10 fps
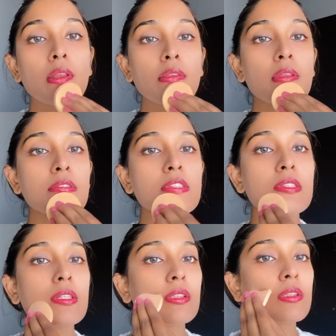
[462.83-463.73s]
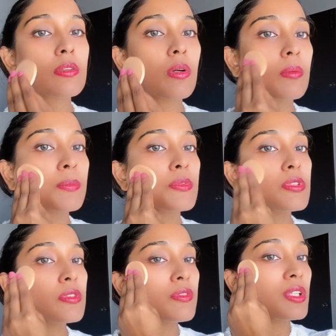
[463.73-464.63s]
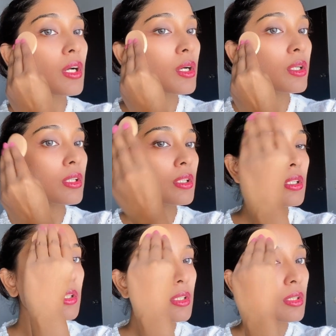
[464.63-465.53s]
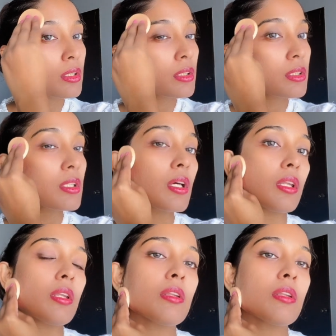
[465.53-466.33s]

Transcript: That's it. Almost we are done.